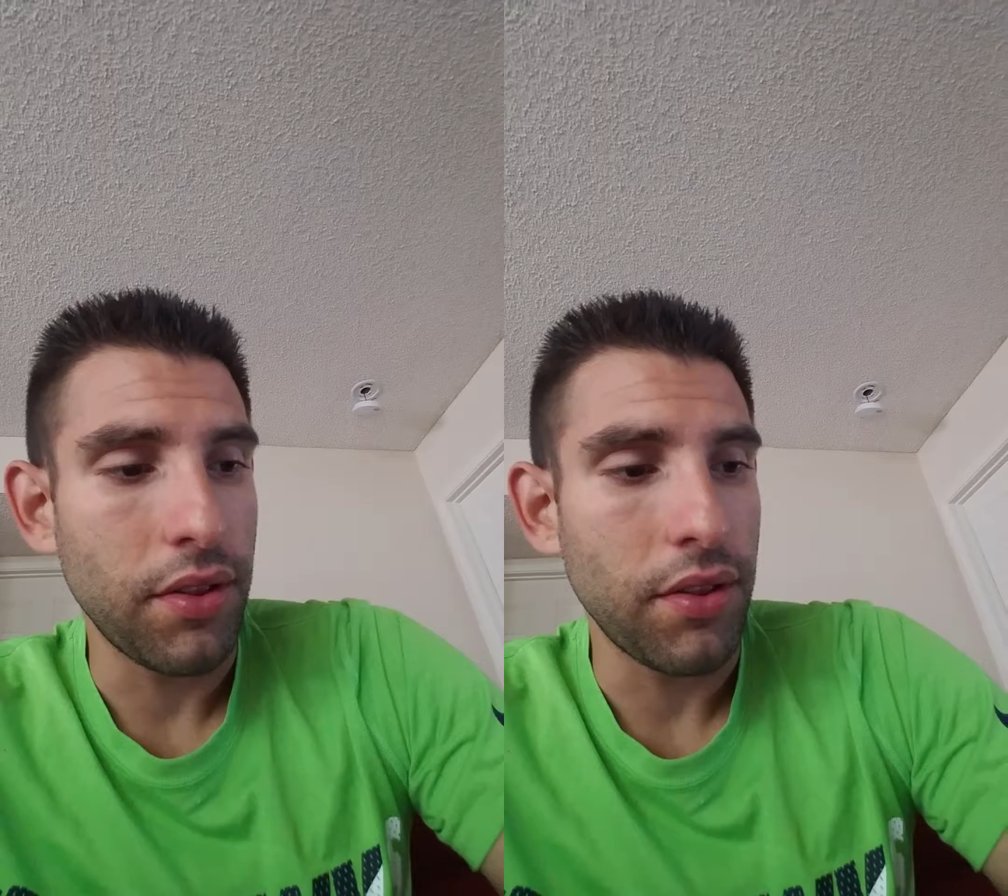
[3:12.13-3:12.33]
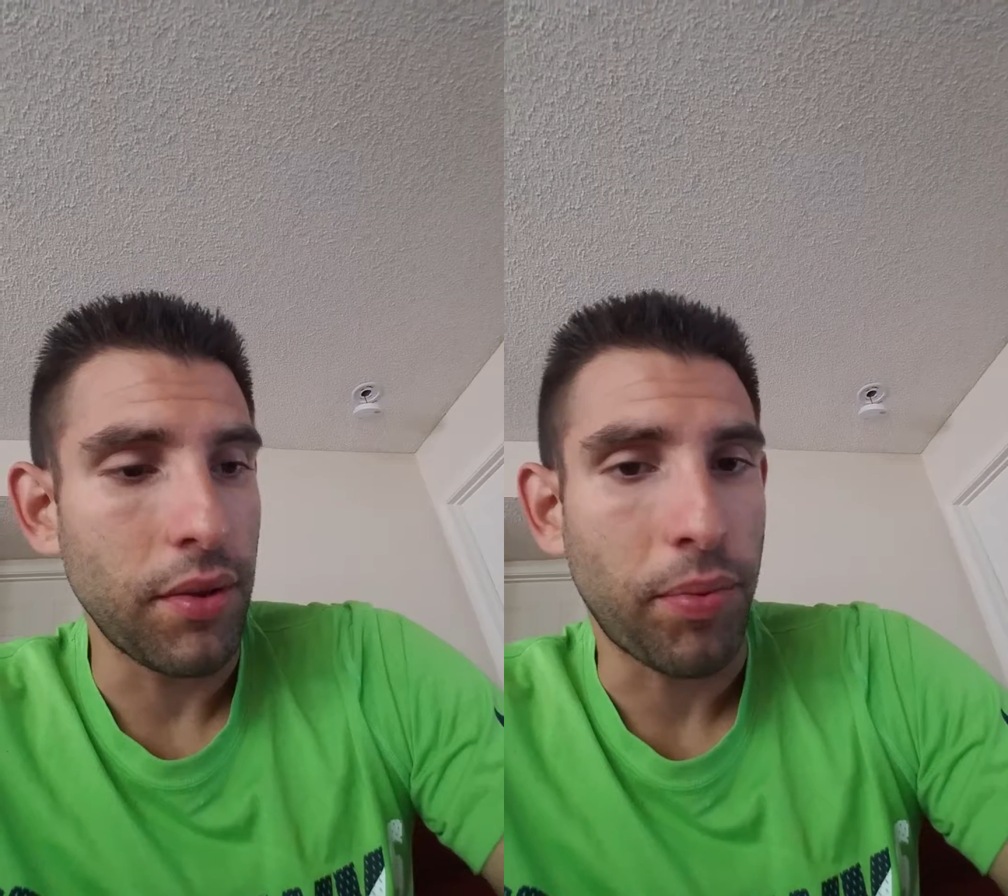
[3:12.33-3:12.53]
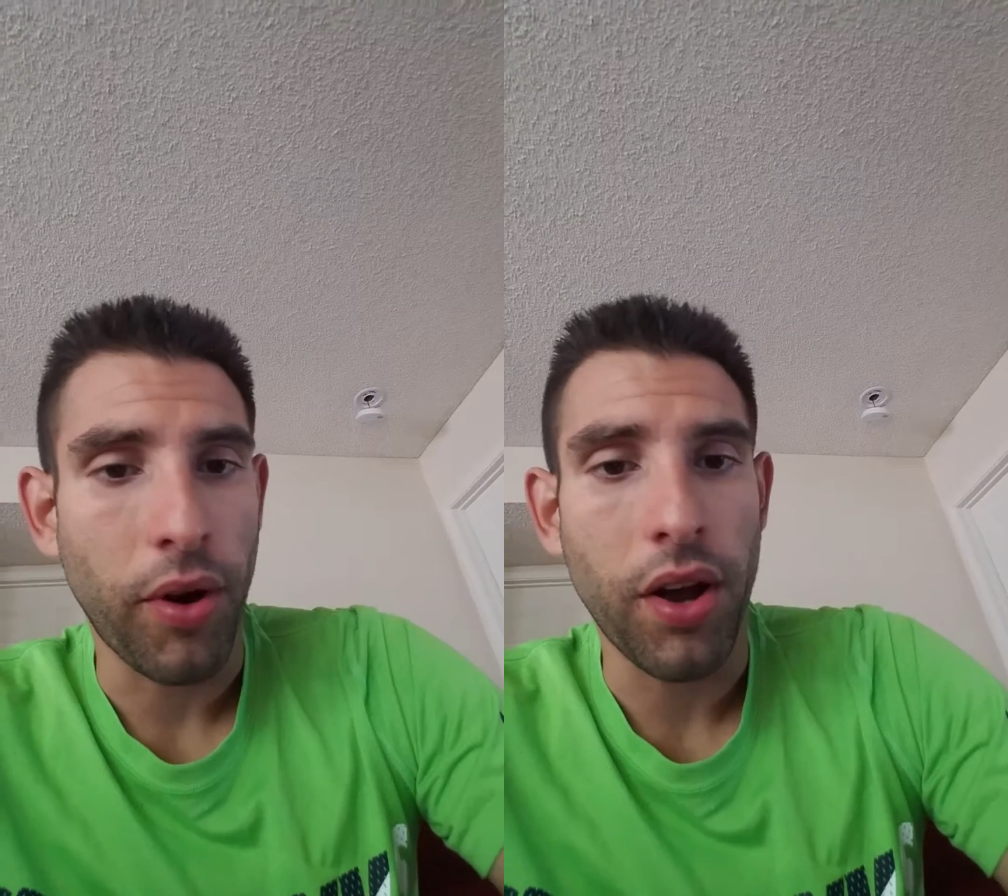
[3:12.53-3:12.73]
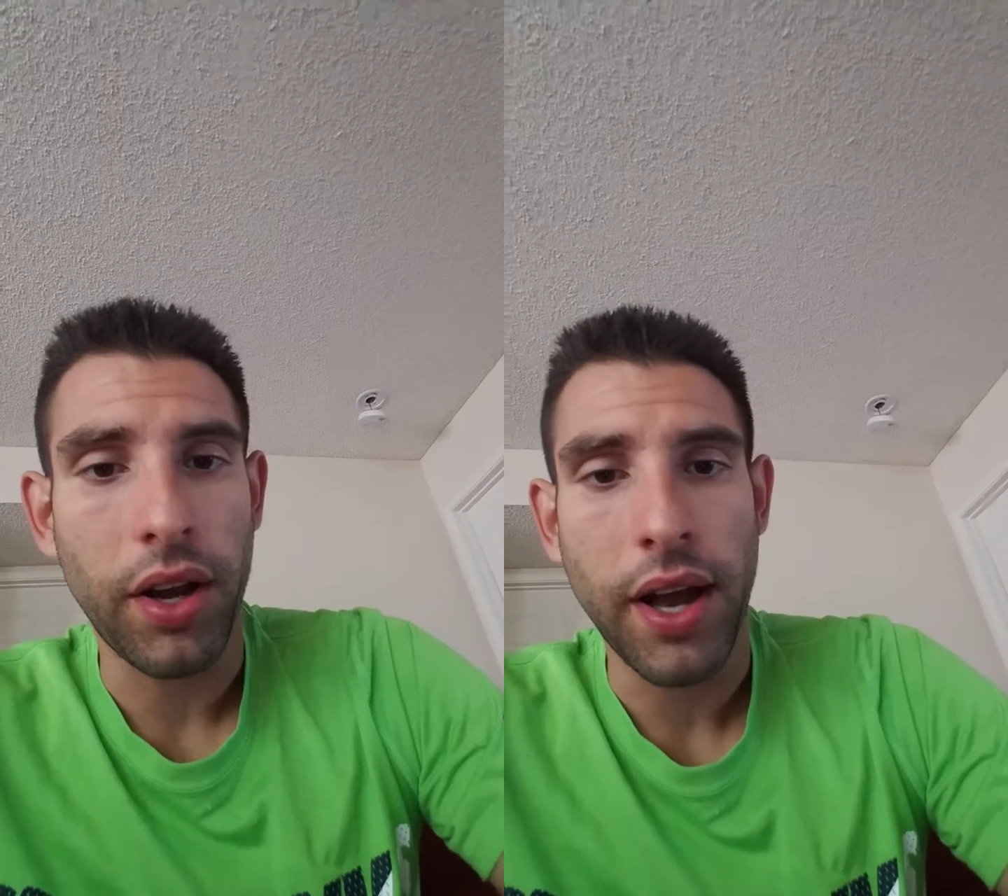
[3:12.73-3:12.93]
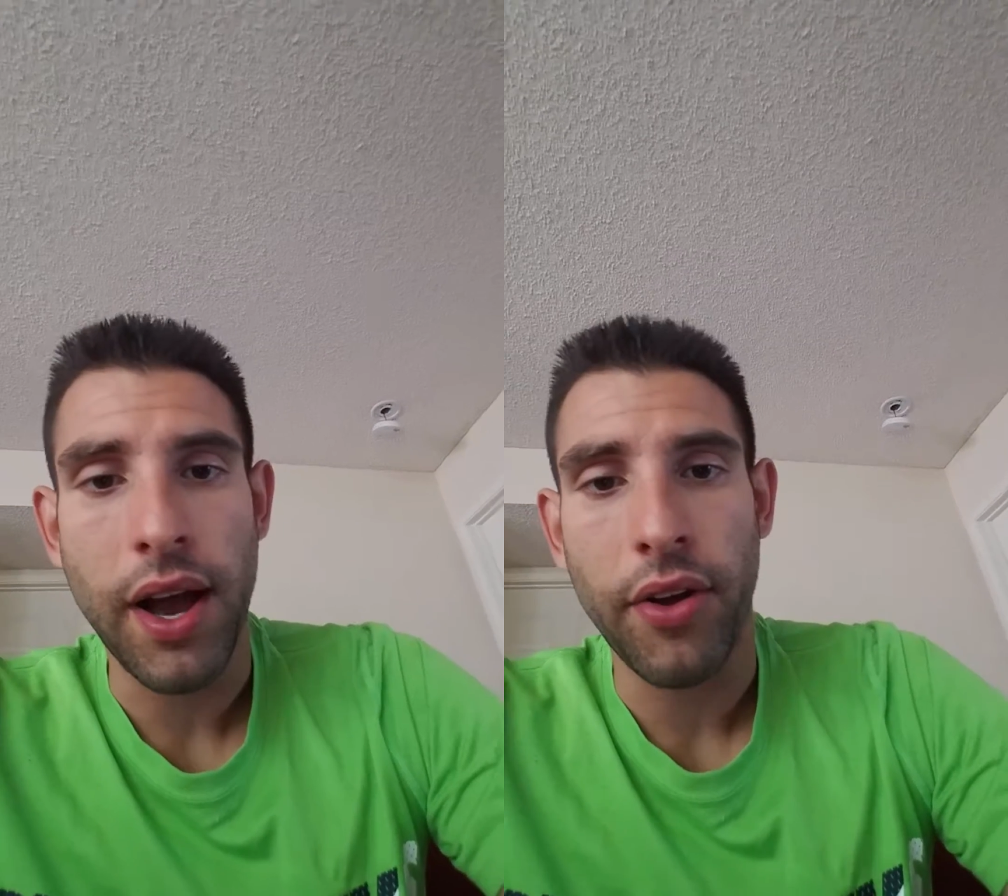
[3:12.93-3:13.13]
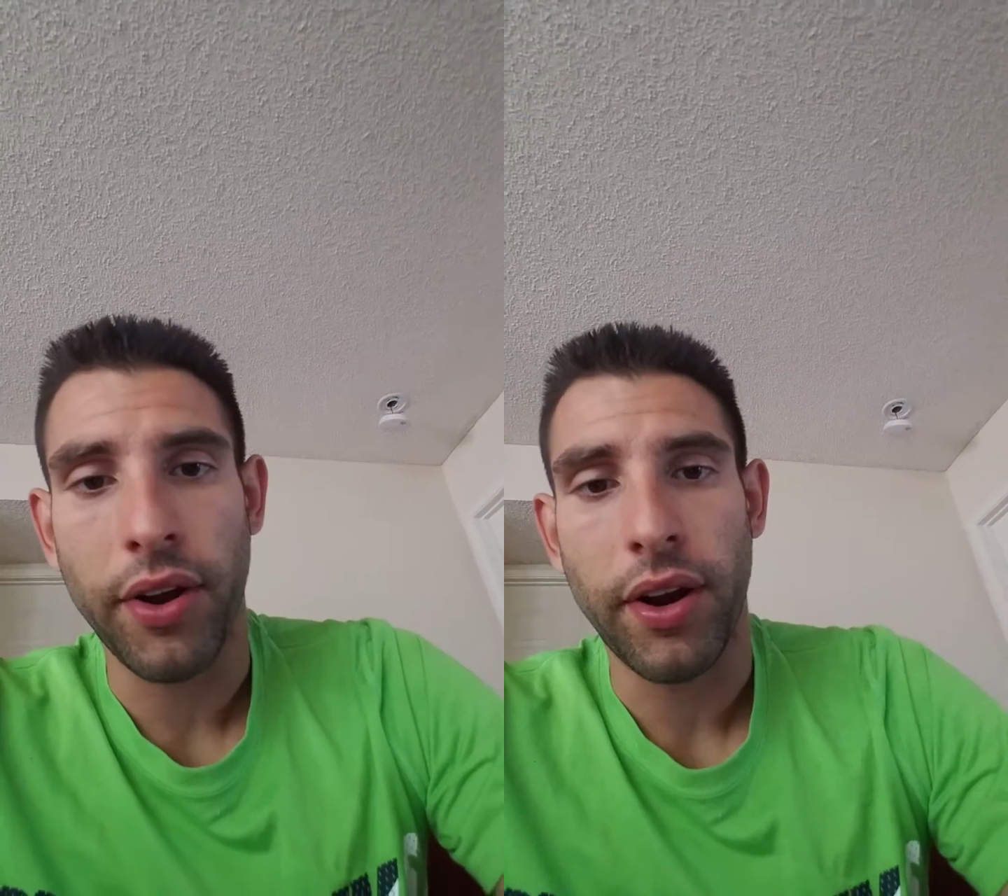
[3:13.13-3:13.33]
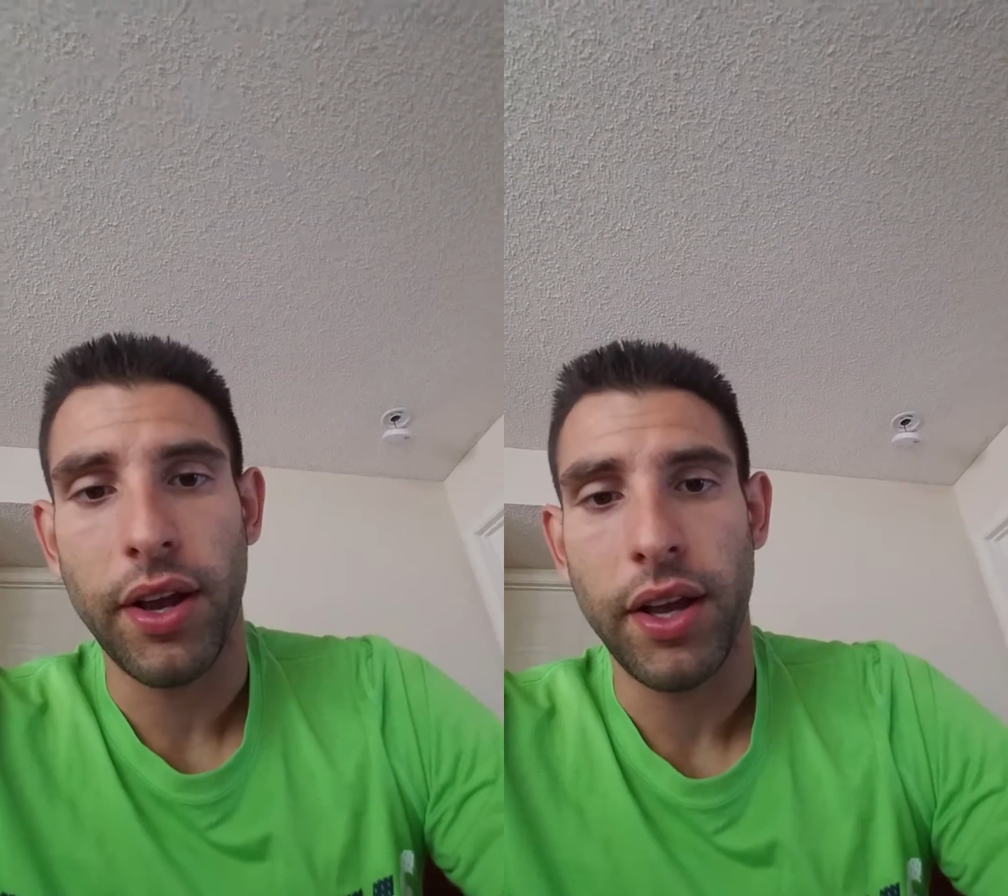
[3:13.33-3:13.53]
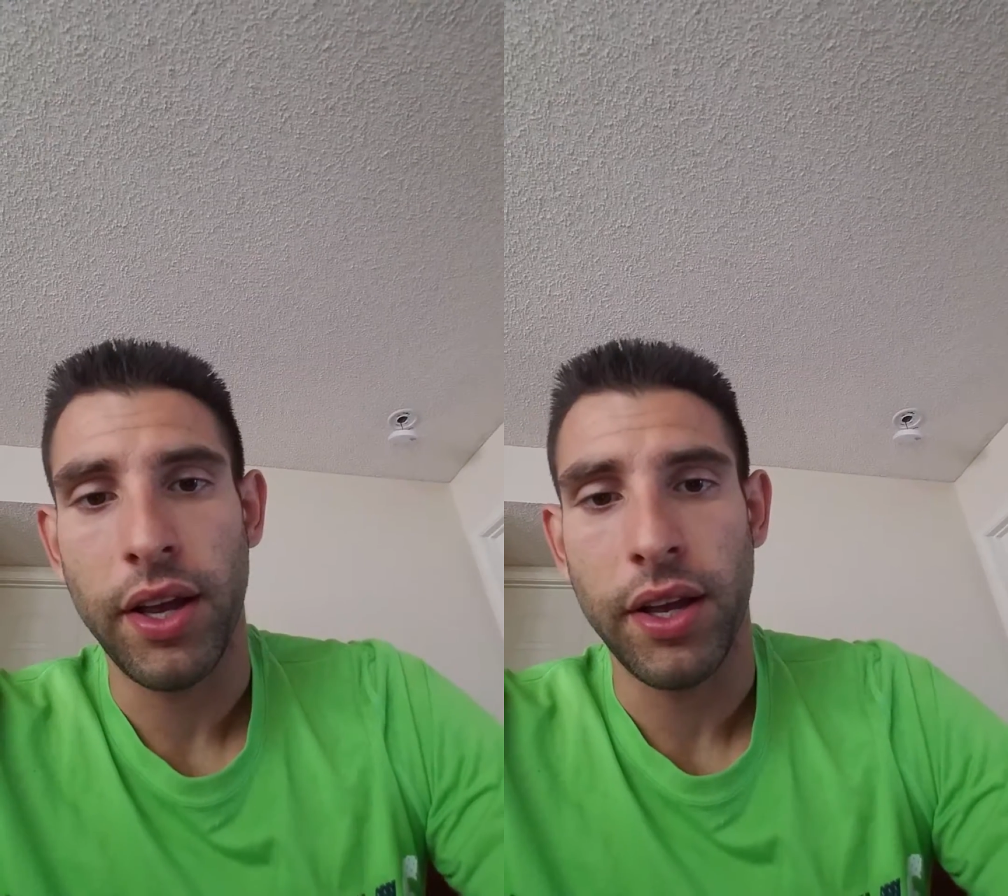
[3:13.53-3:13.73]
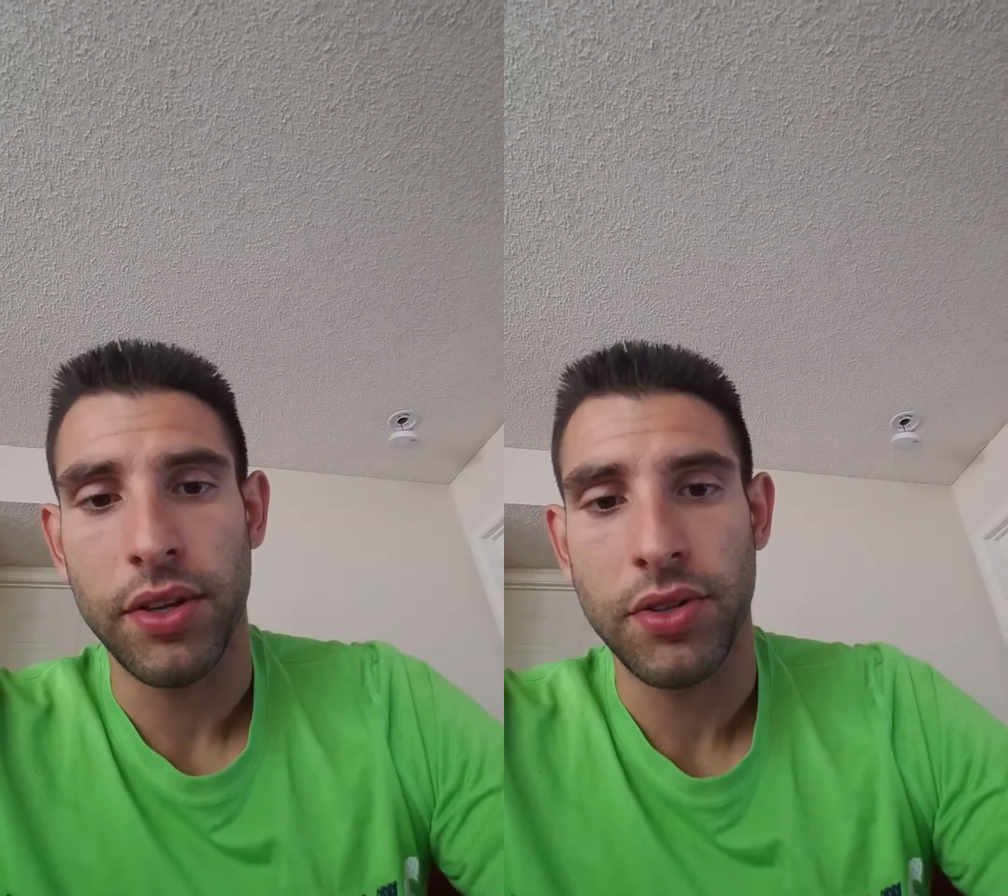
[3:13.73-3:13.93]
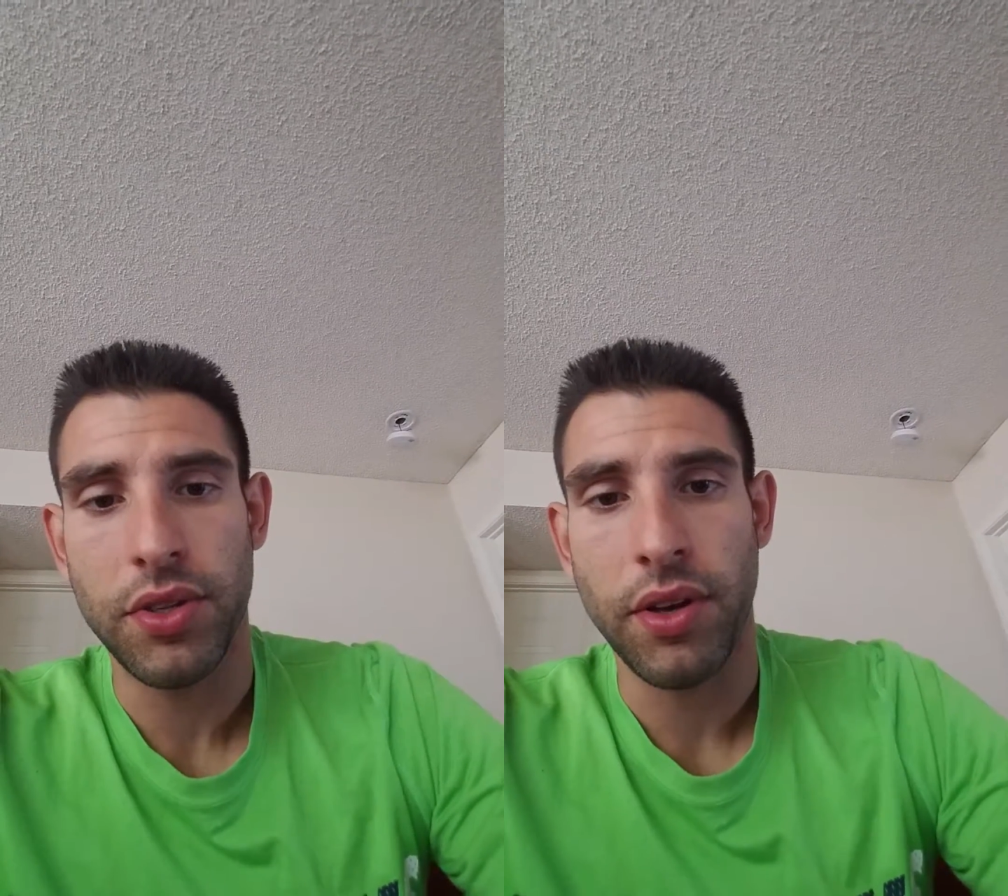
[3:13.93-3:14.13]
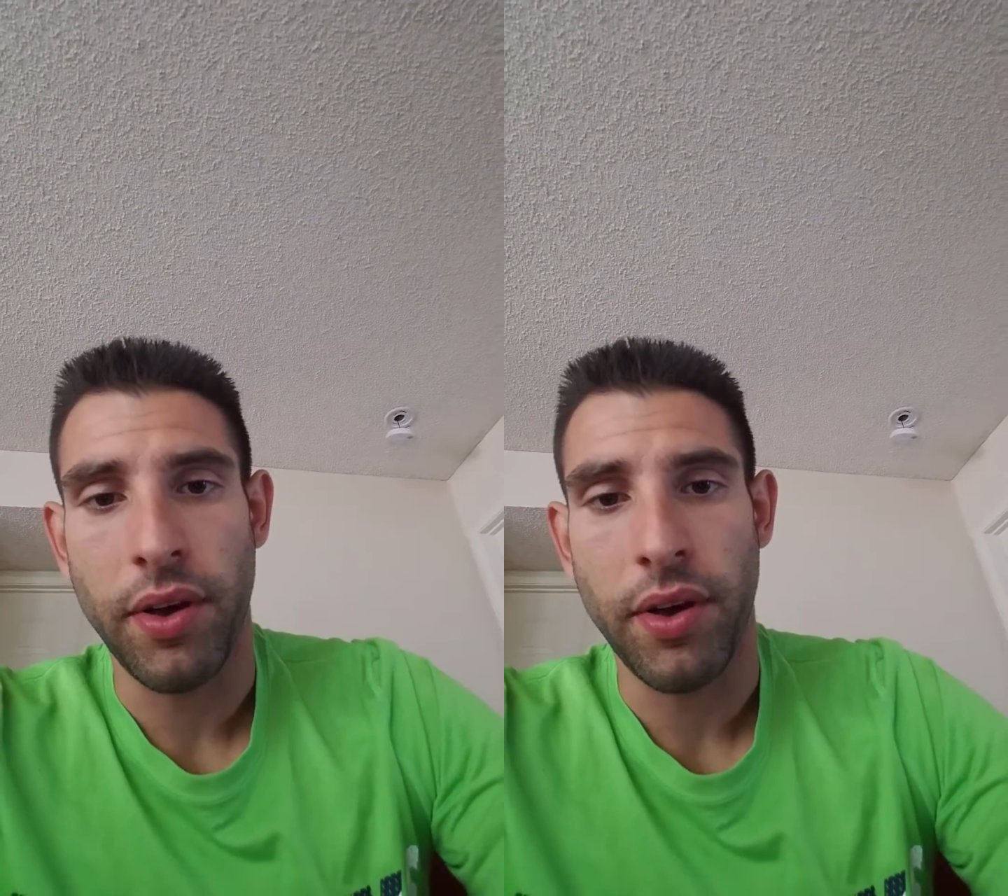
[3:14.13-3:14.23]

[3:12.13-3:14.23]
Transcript: The prong collar is